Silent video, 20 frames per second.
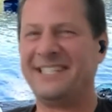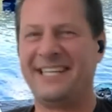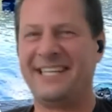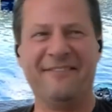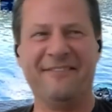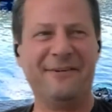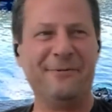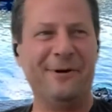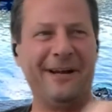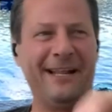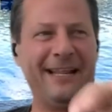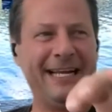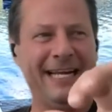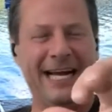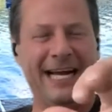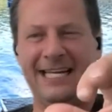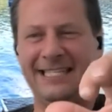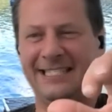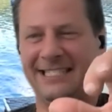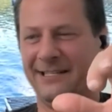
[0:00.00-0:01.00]
giving one of the
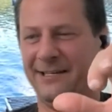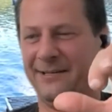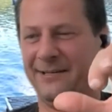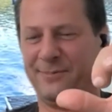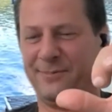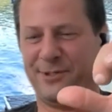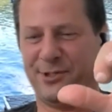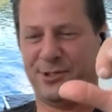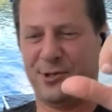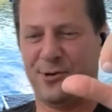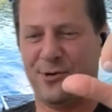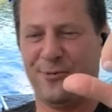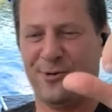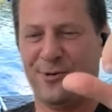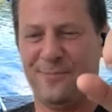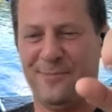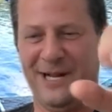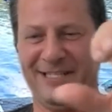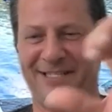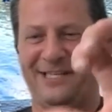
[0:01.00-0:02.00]
guys in the
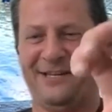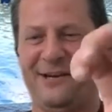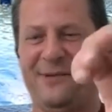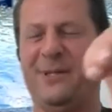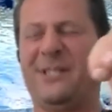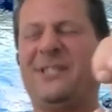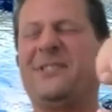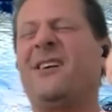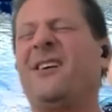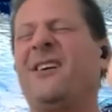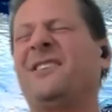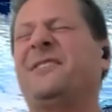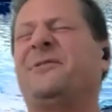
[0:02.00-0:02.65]
showroom yesterday a massage.